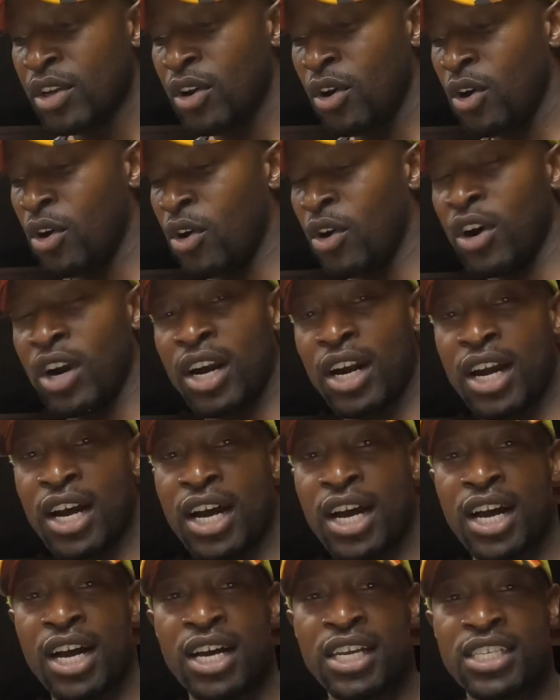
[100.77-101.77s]

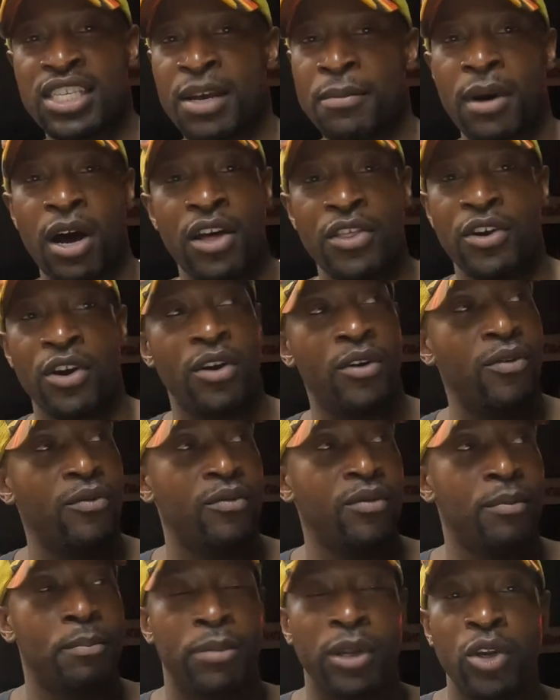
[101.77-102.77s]
or some other
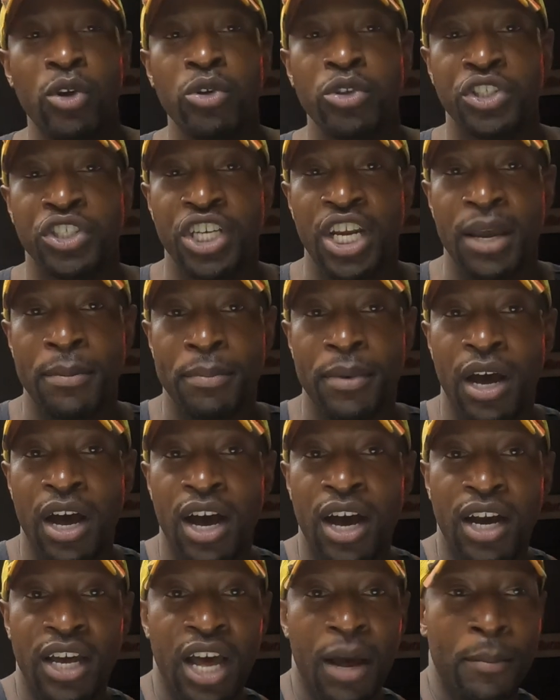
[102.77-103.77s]
blue chip
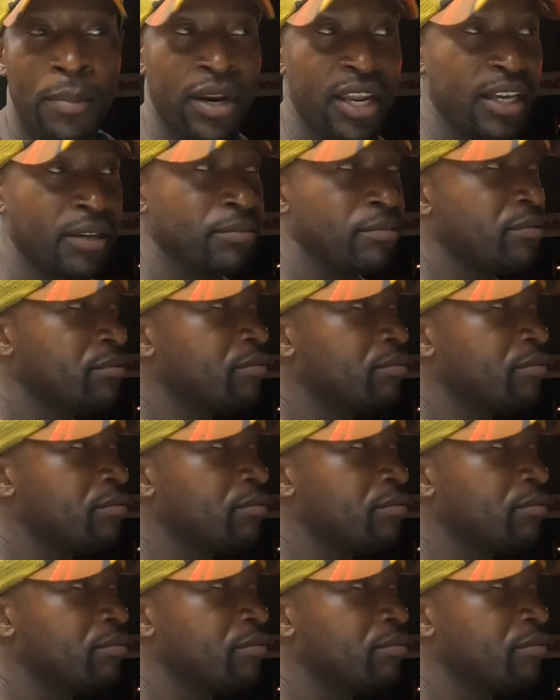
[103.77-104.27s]
company,